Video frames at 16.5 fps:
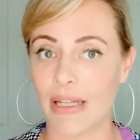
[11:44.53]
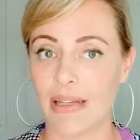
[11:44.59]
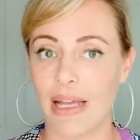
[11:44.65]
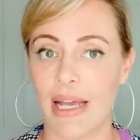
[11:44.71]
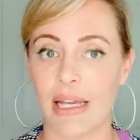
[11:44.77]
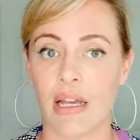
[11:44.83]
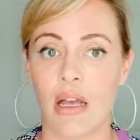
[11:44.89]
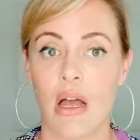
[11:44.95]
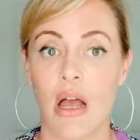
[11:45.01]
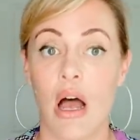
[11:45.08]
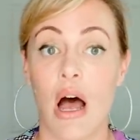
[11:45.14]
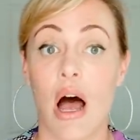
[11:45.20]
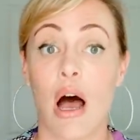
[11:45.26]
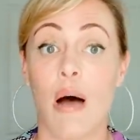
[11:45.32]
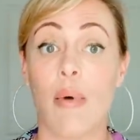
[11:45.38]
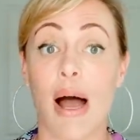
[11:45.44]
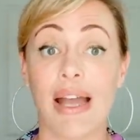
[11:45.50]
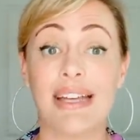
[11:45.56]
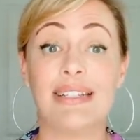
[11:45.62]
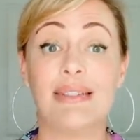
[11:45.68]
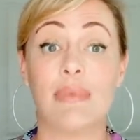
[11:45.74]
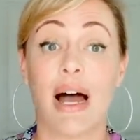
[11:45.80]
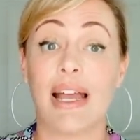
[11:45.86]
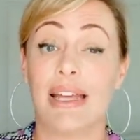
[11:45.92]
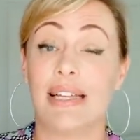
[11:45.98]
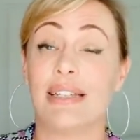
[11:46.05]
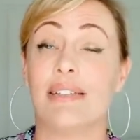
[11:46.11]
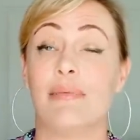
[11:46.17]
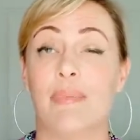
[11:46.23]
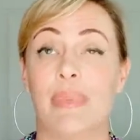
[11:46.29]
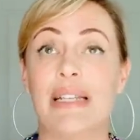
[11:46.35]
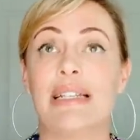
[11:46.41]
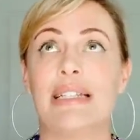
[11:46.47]
Like I had, I
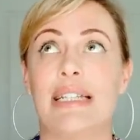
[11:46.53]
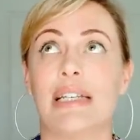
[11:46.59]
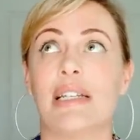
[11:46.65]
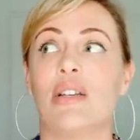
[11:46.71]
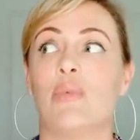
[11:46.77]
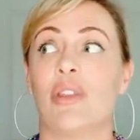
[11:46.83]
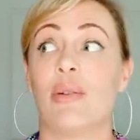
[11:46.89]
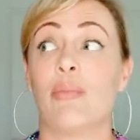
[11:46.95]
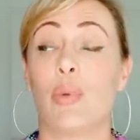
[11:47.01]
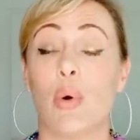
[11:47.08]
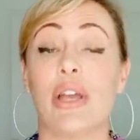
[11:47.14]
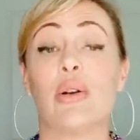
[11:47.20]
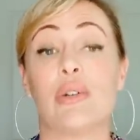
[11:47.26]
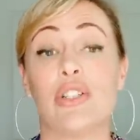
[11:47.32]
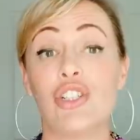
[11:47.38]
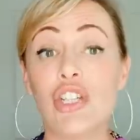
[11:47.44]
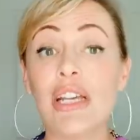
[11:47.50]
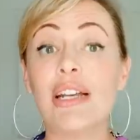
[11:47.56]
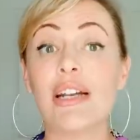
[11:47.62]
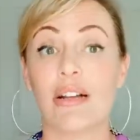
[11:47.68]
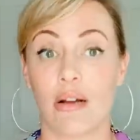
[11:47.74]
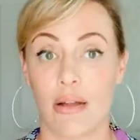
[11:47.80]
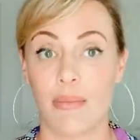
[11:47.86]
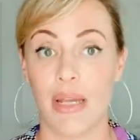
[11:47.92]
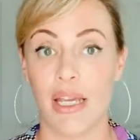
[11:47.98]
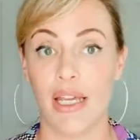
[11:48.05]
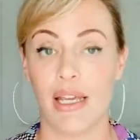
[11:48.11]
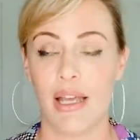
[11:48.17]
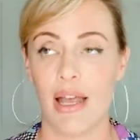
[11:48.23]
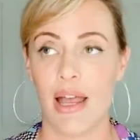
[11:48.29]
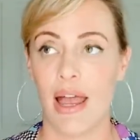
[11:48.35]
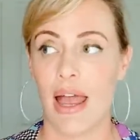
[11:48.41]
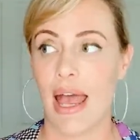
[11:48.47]
had been dealing with a boy who had cheated on me
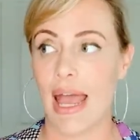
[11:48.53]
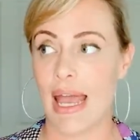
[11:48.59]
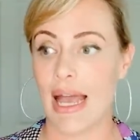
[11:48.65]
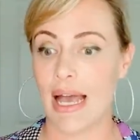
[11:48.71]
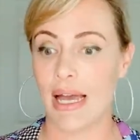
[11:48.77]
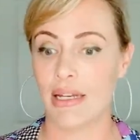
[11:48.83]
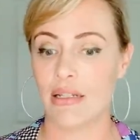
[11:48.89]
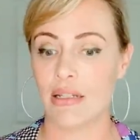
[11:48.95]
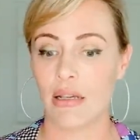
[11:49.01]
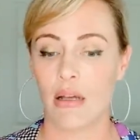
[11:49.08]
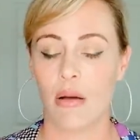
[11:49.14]
and